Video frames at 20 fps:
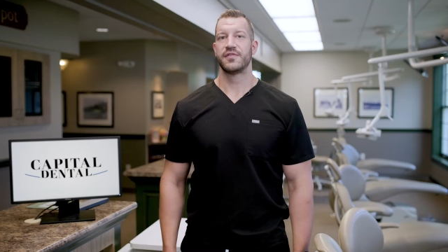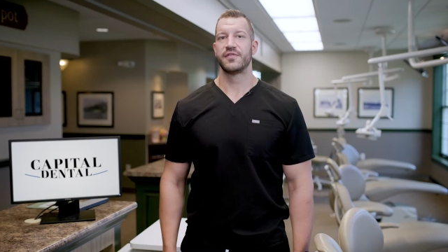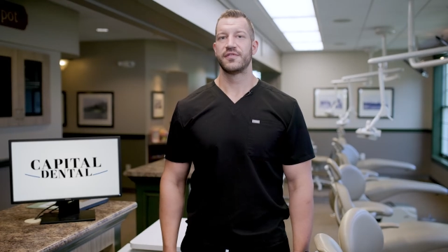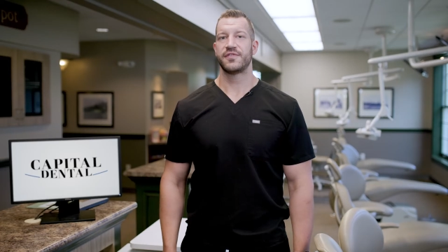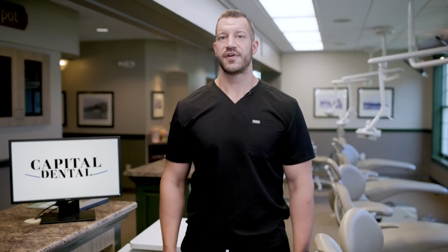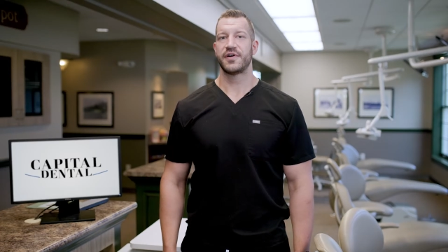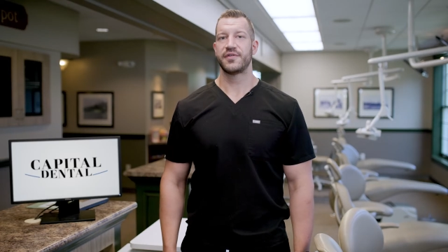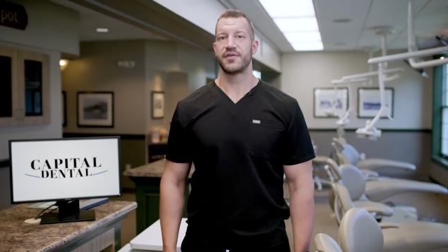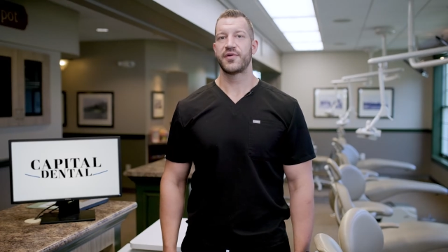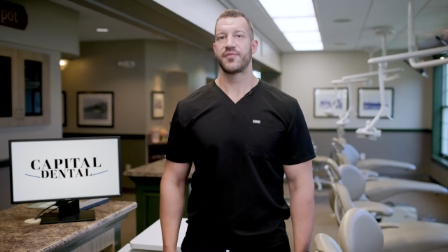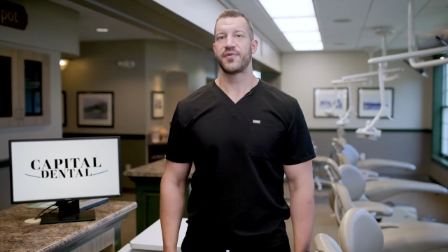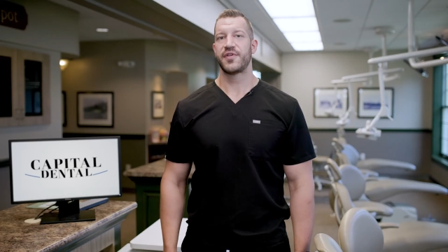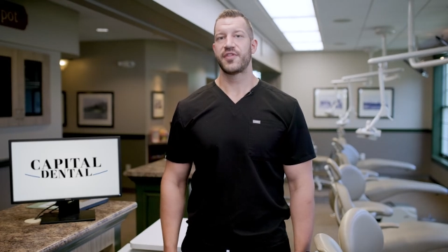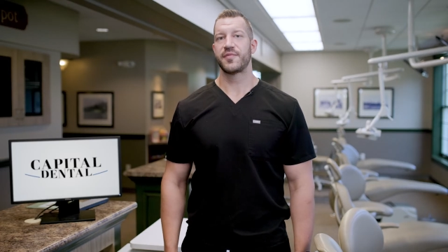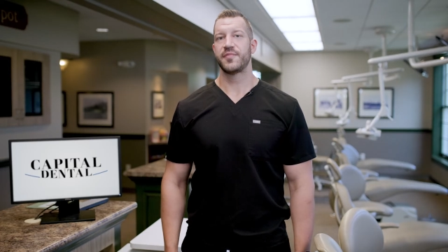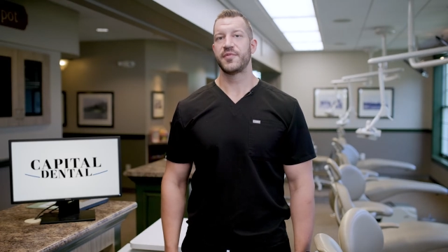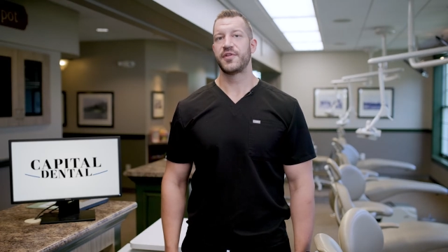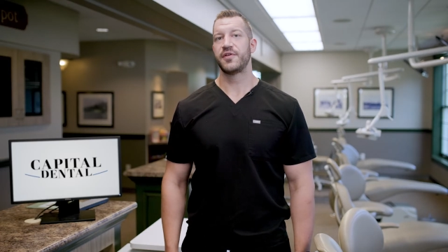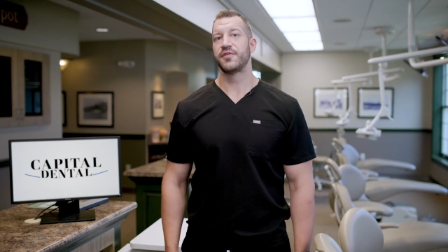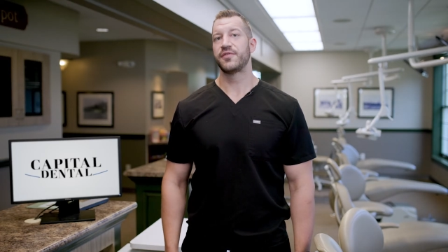Following
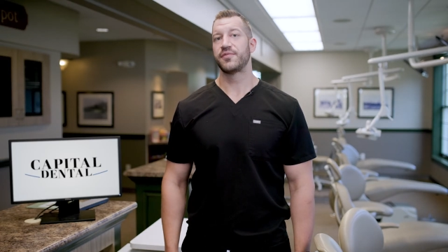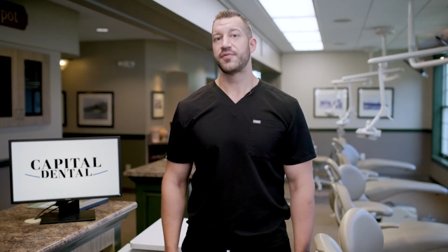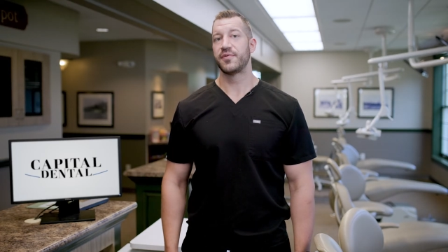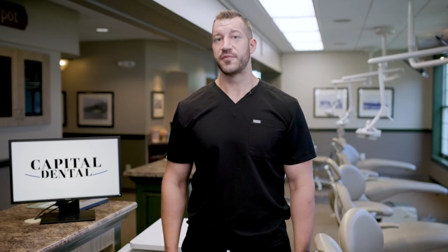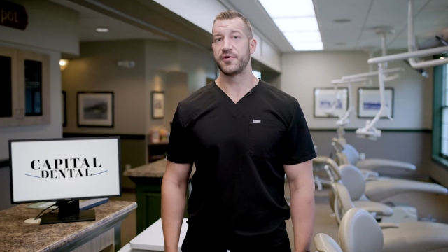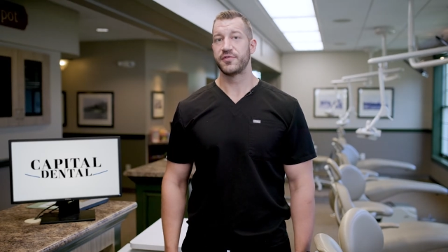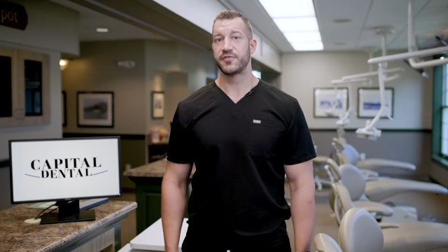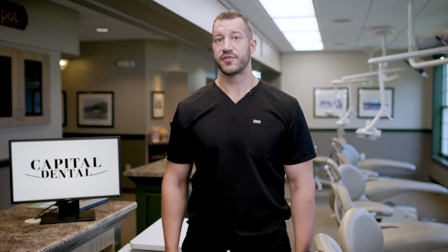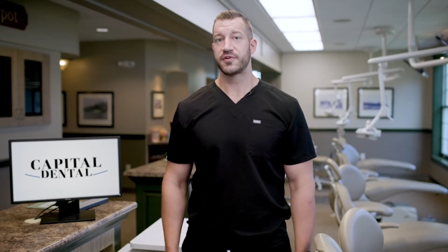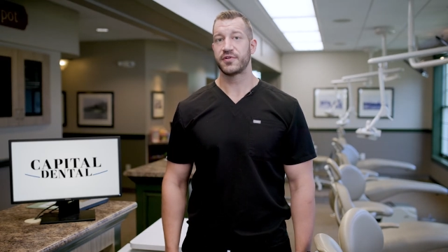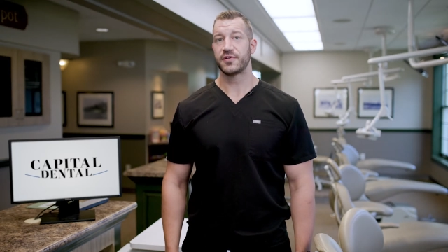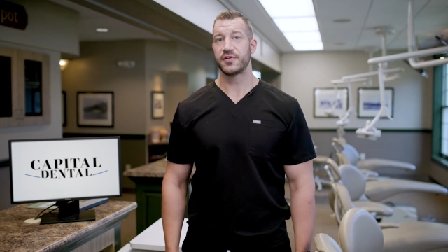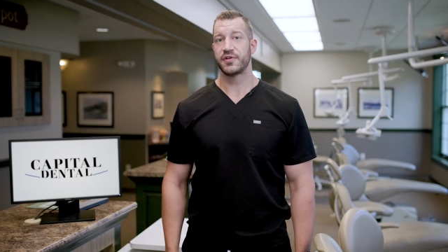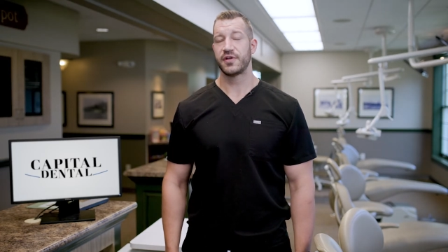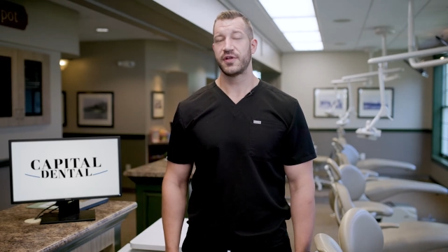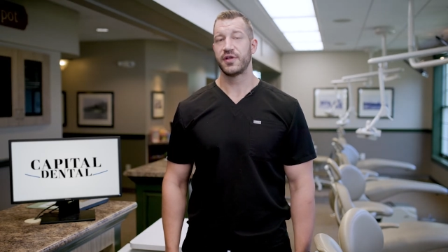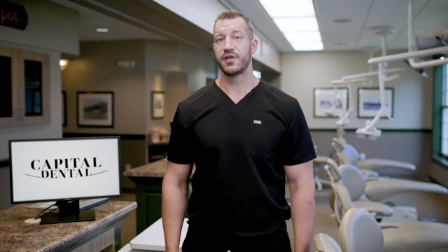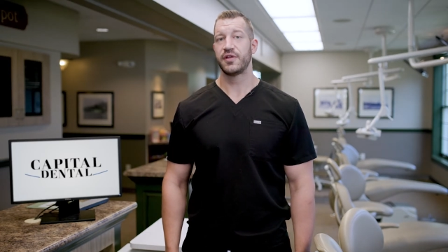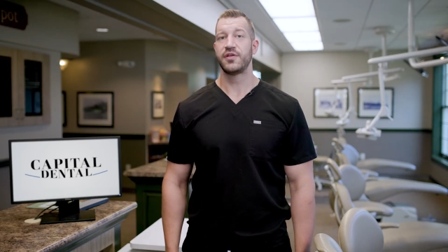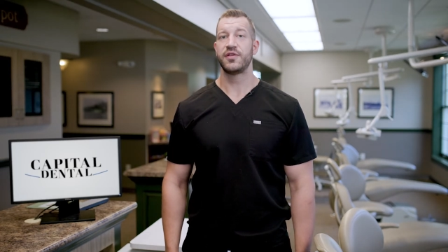wisdom tooth removal,
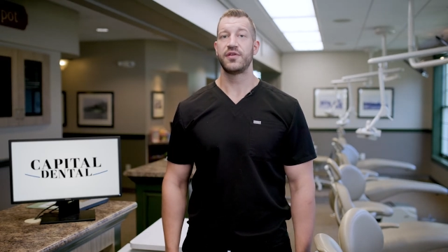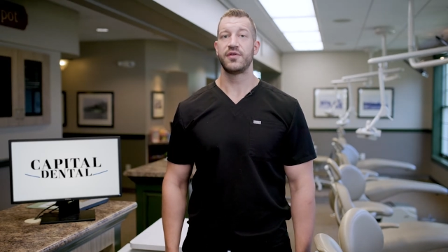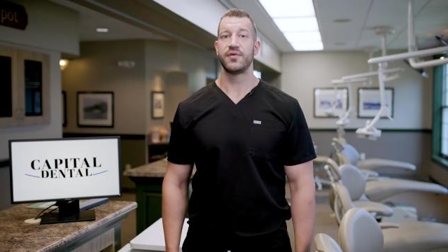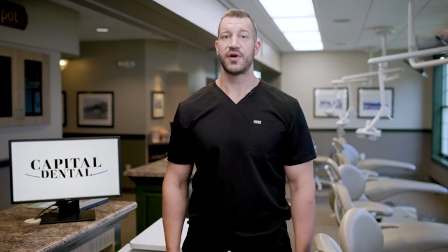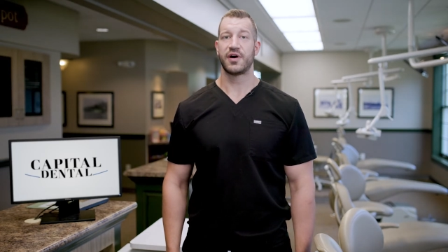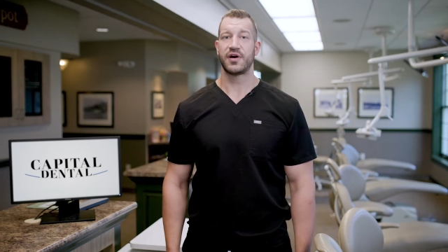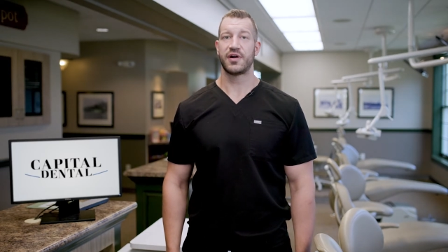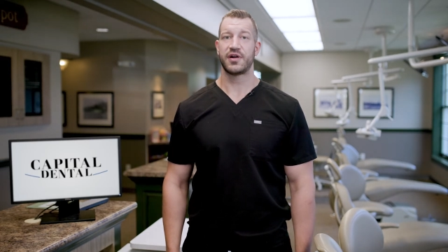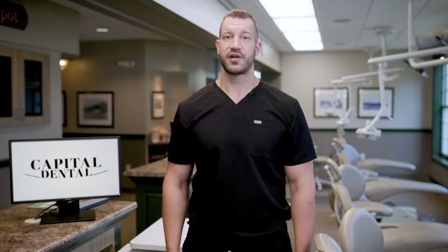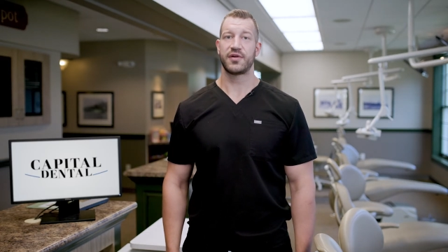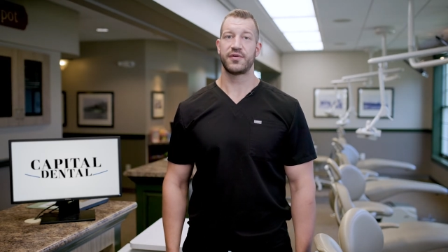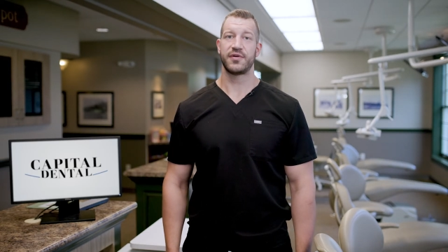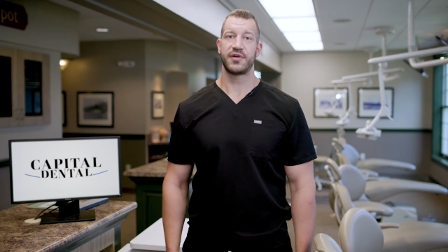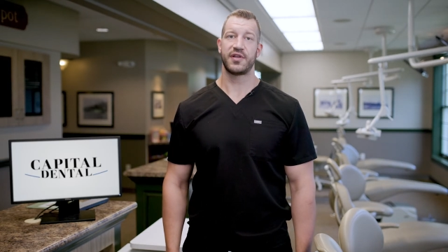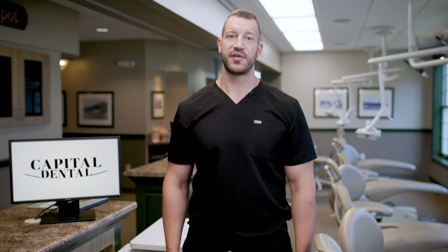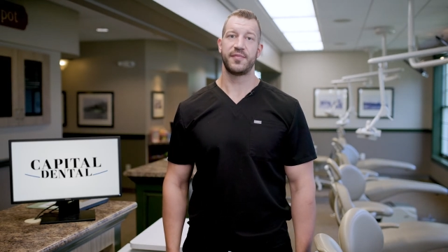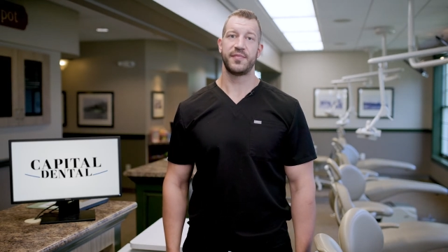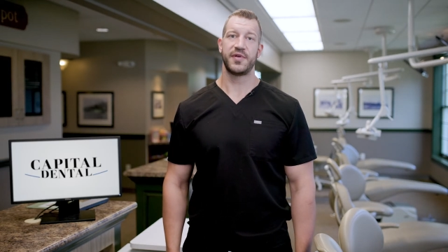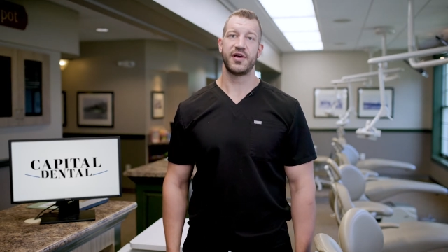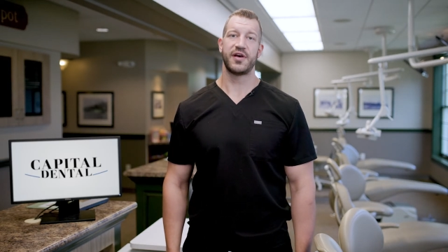you are
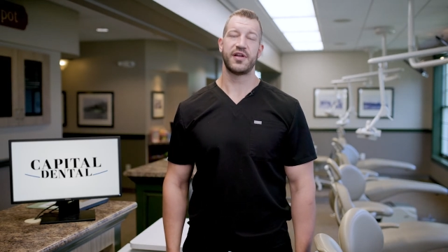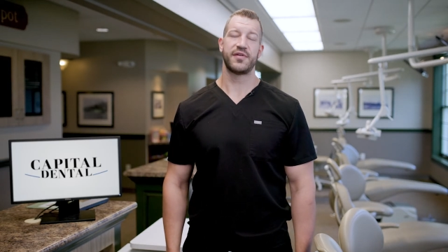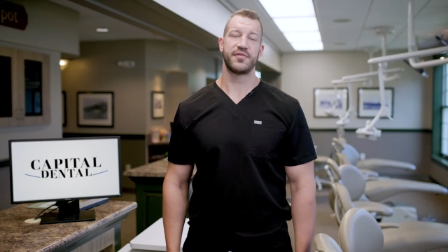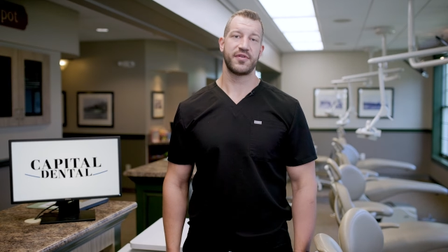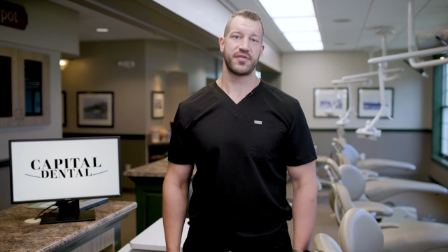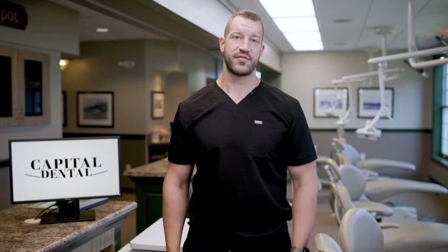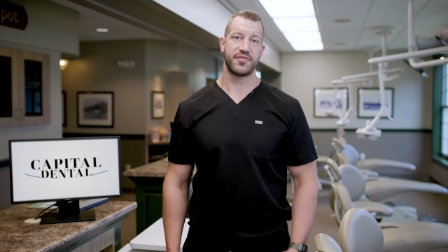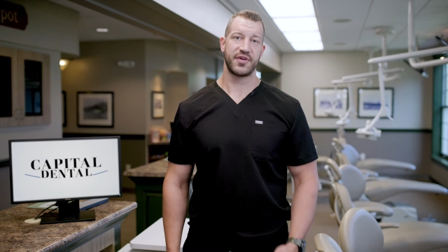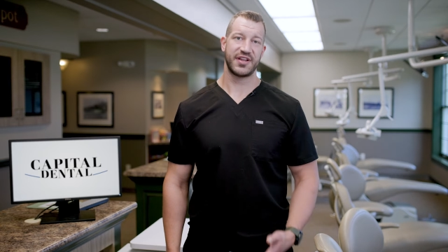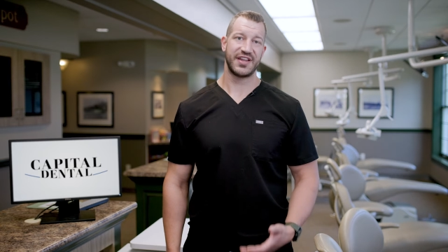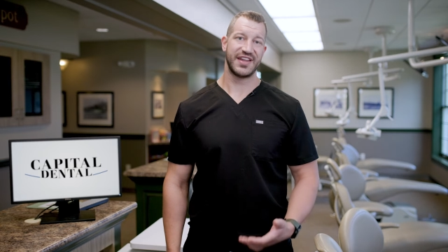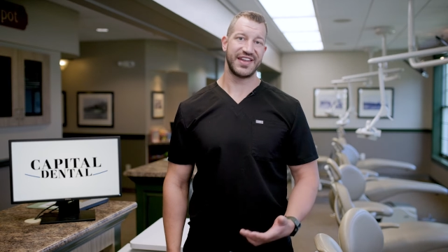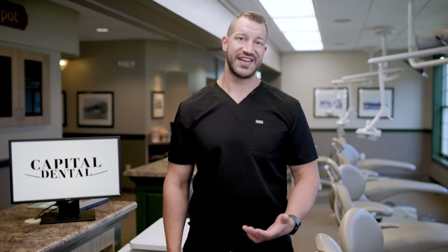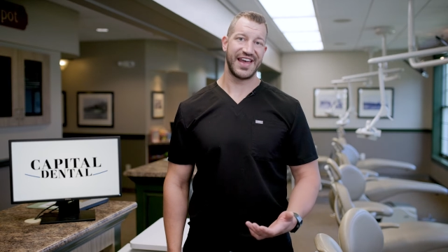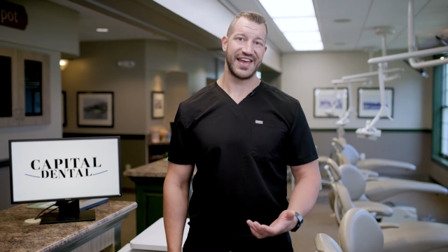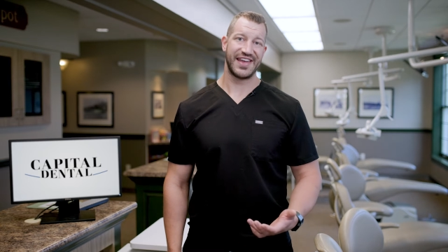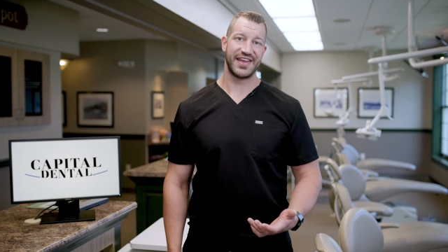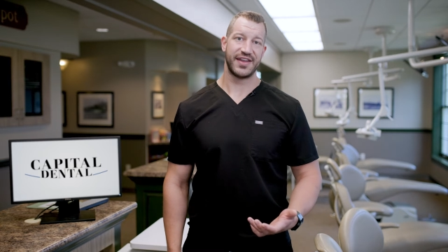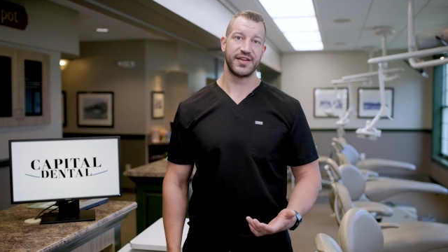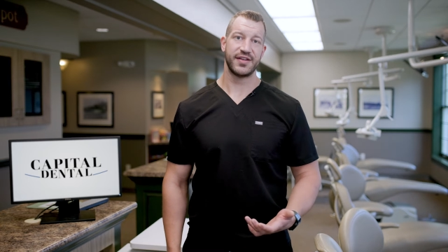going to be on a restricted
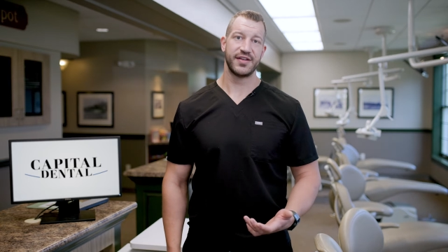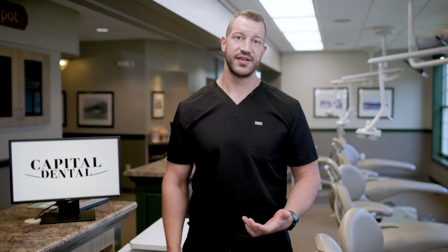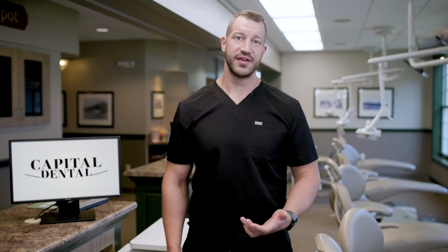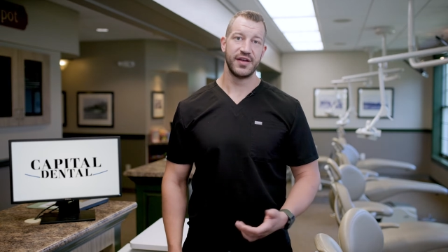diet.